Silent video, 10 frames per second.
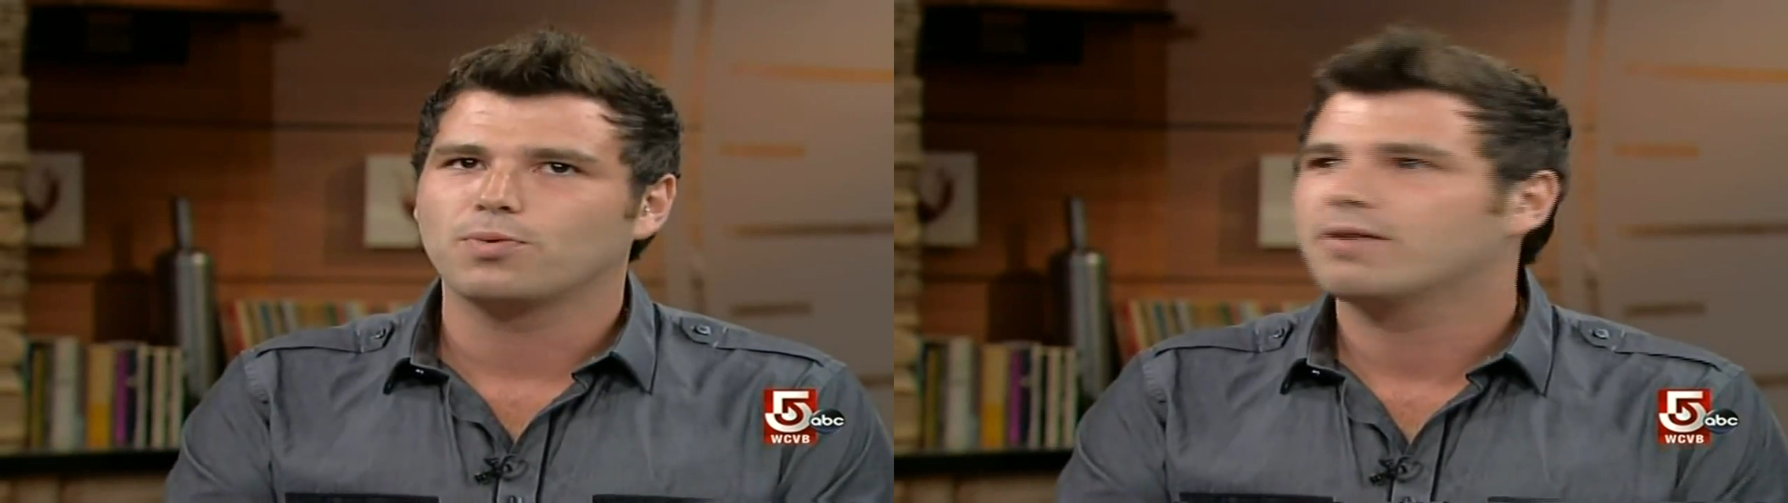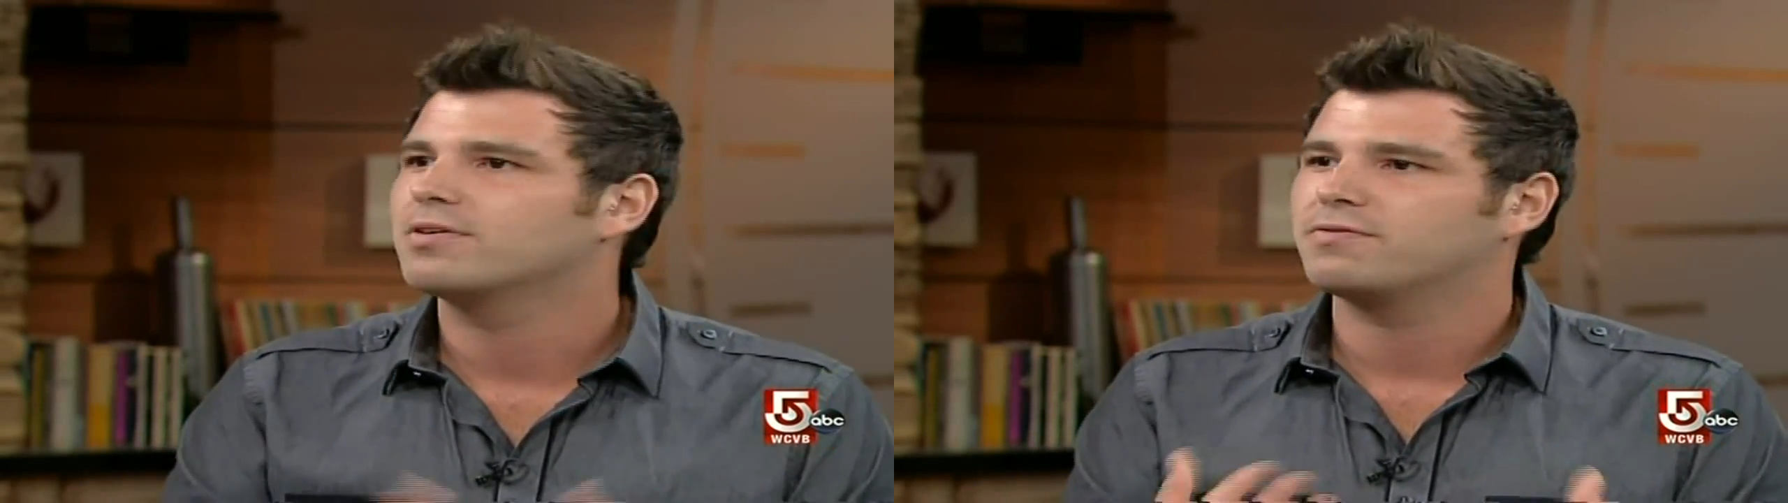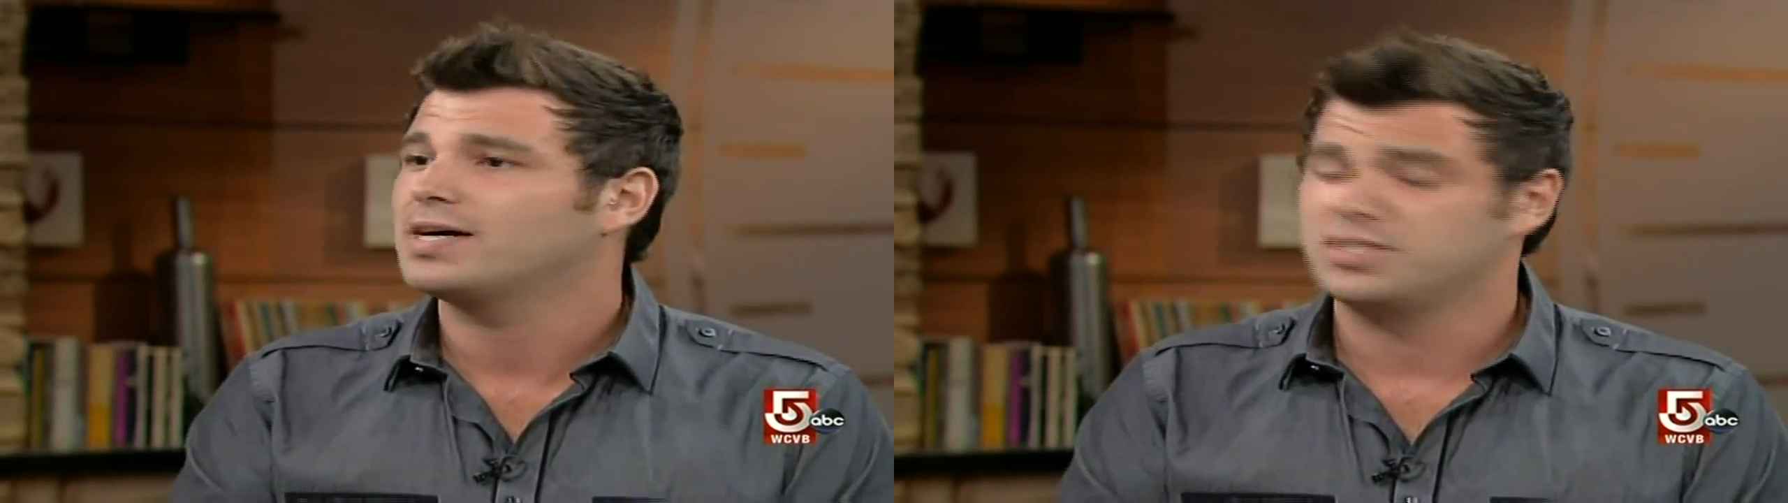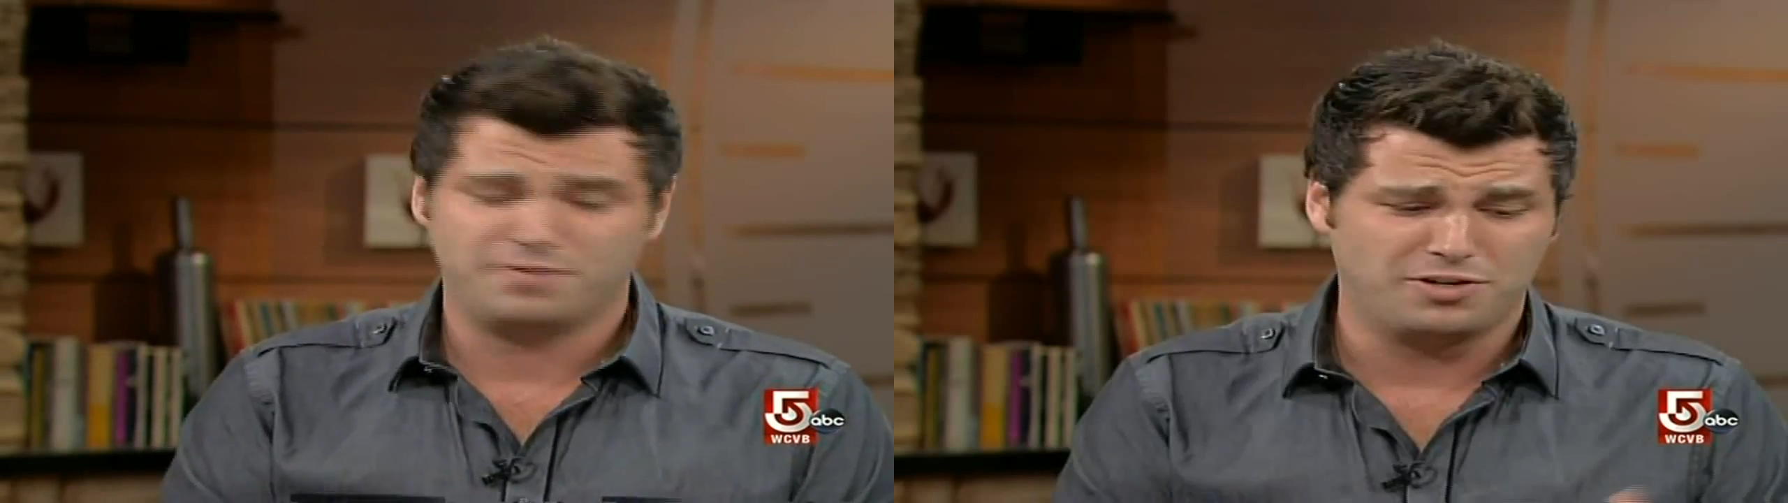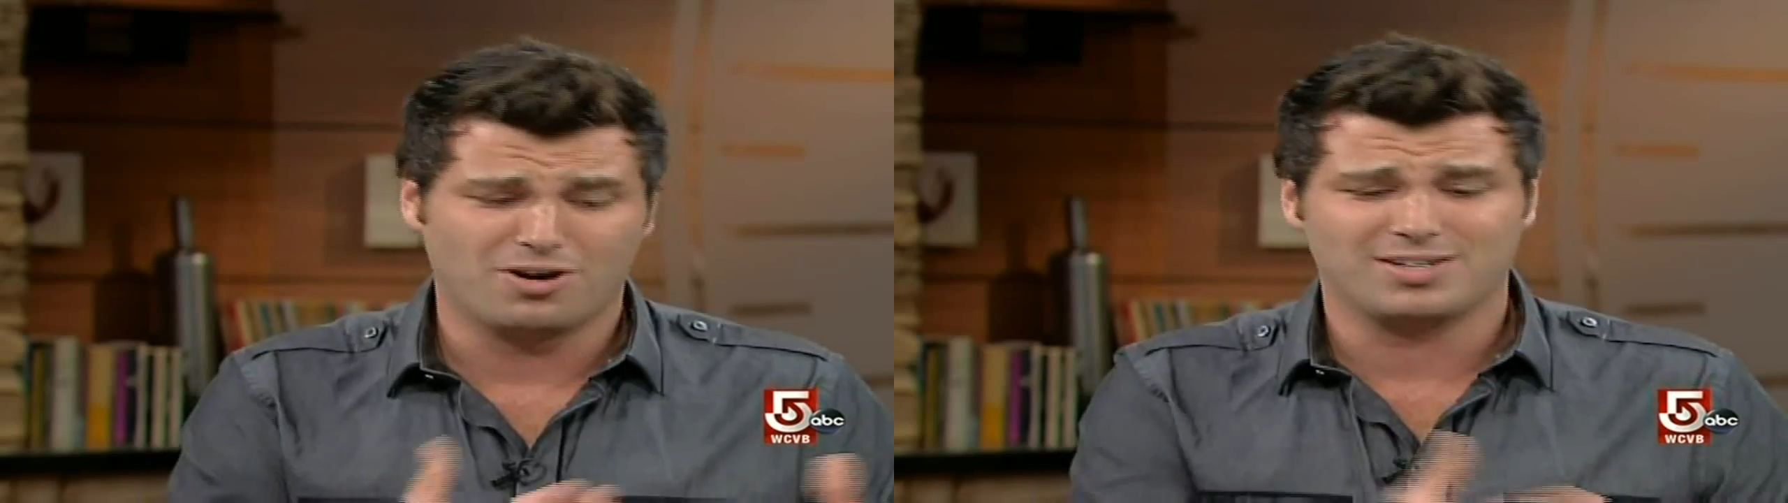whatever defines you,
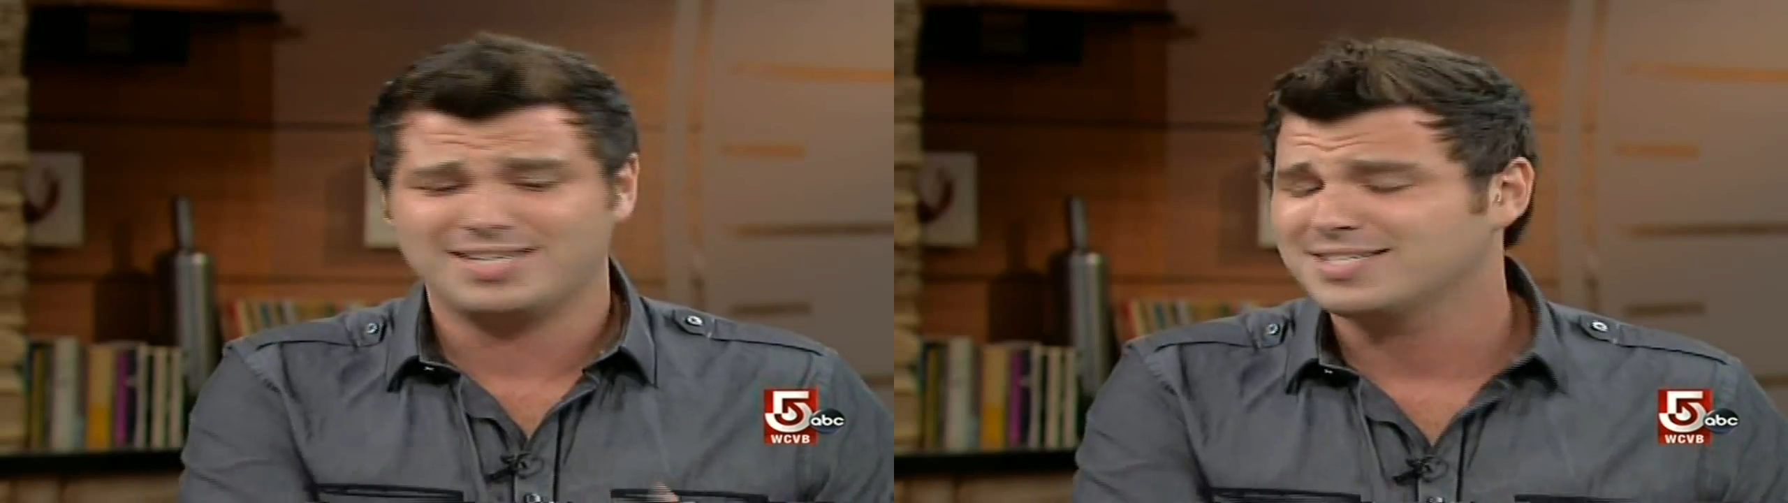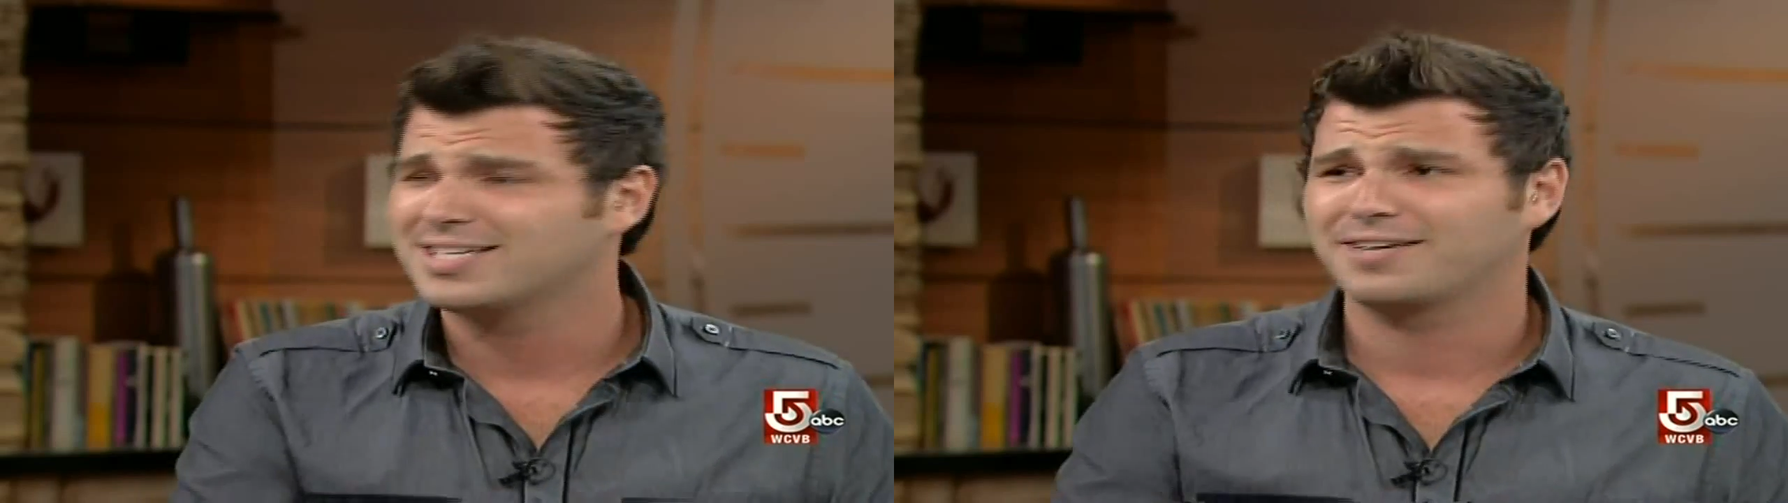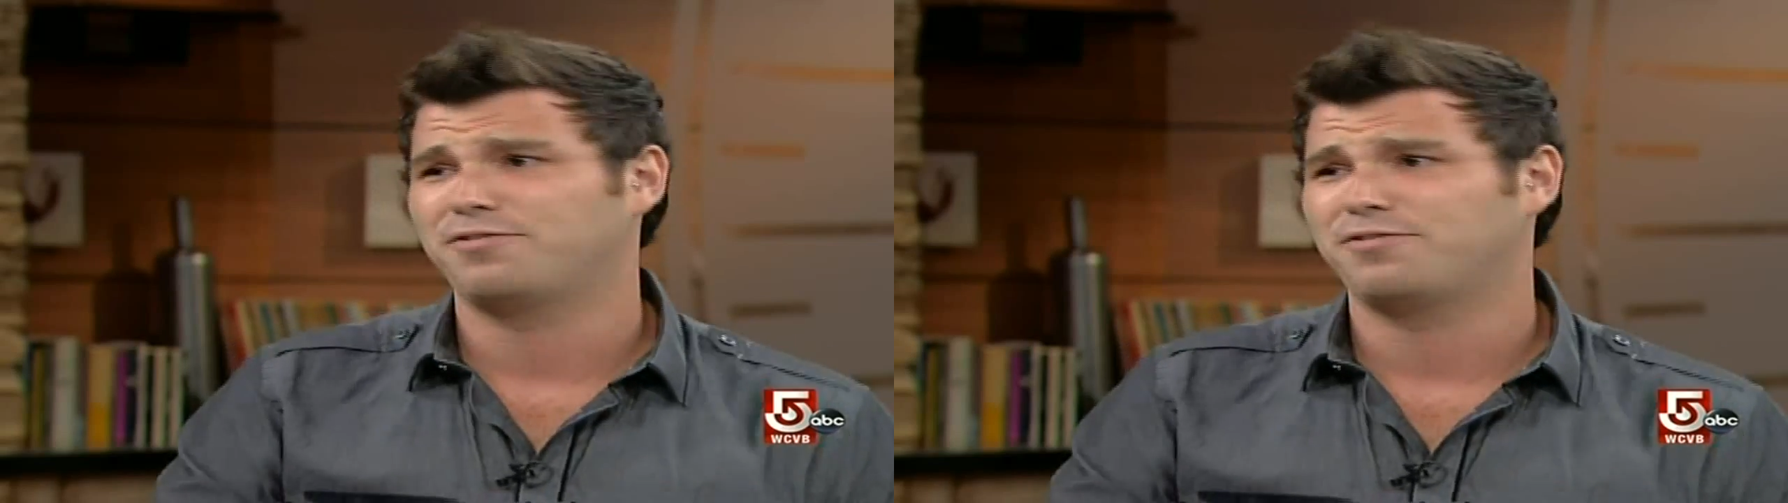if you're artistic,